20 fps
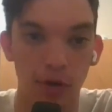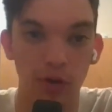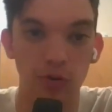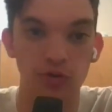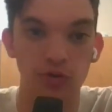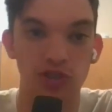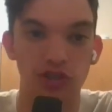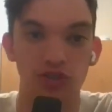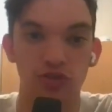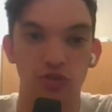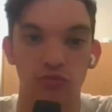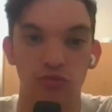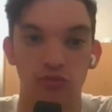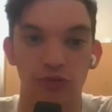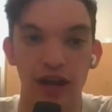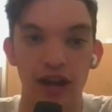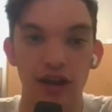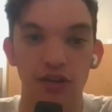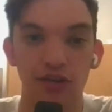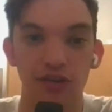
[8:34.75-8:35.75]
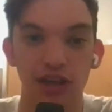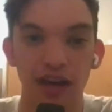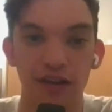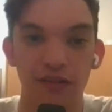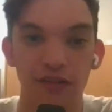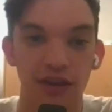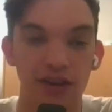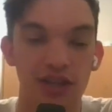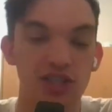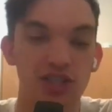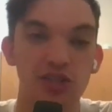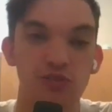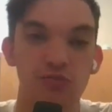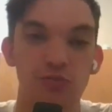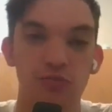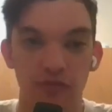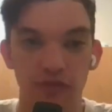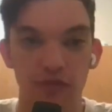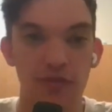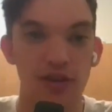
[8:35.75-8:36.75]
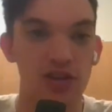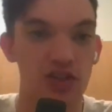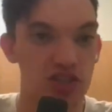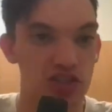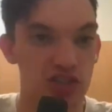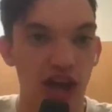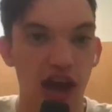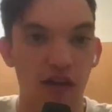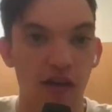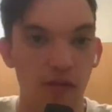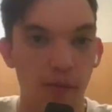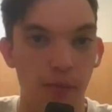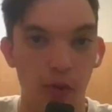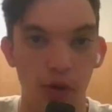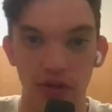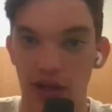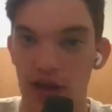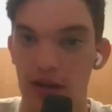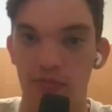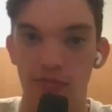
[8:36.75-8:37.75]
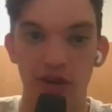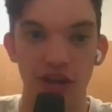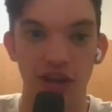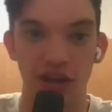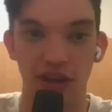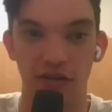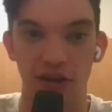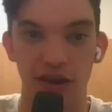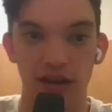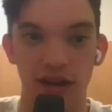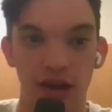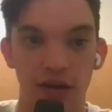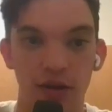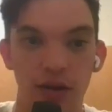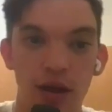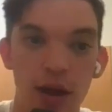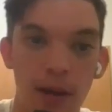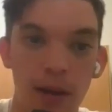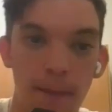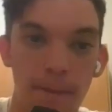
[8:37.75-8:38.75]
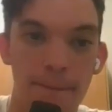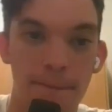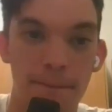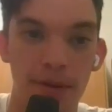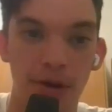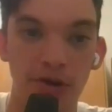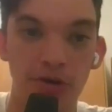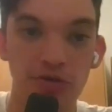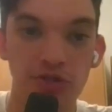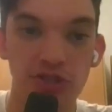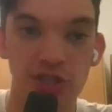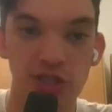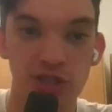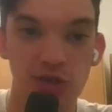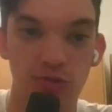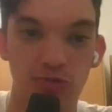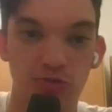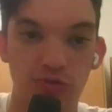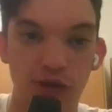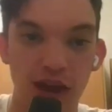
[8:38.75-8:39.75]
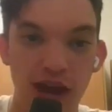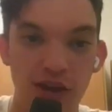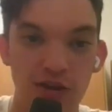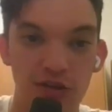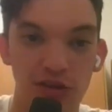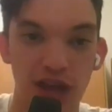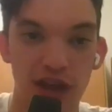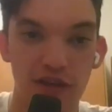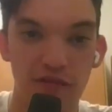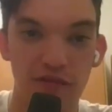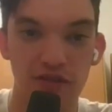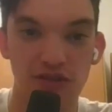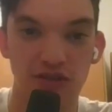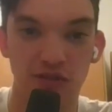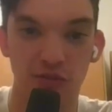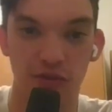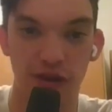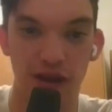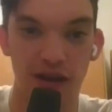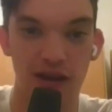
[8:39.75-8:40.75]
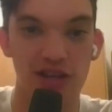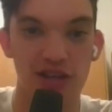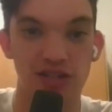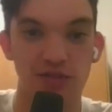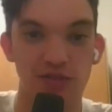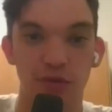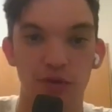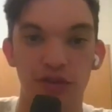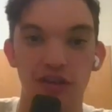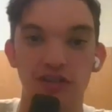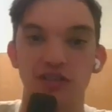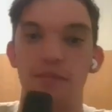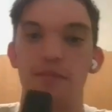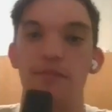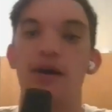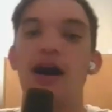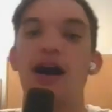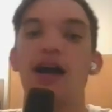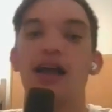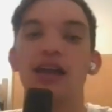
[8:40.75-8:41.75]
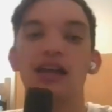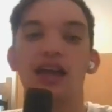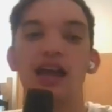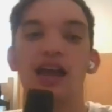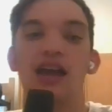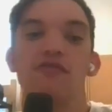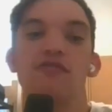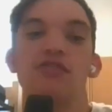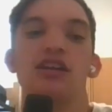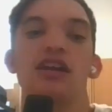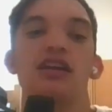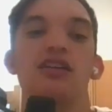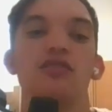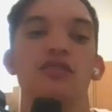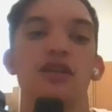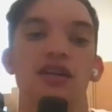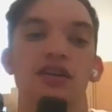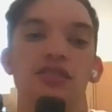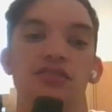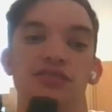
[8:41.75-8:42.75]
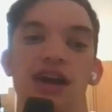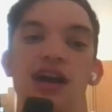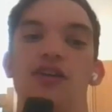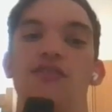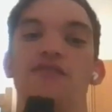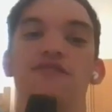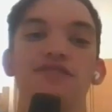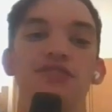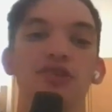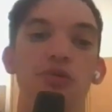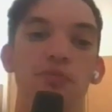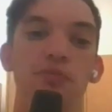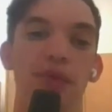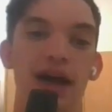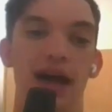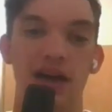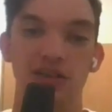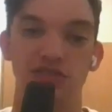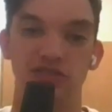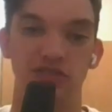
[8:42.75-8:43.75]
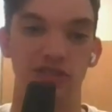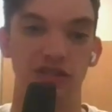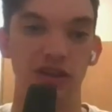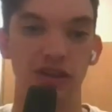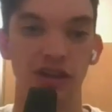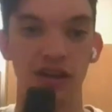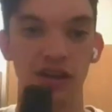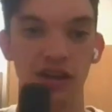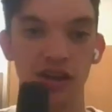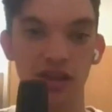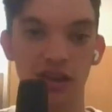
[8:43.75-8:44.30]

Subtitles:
Boasts rare leverage. This is from his scout report that I'm reading right now. Boasts rare leverage awareness both as a pocket navigator and a downfield passer.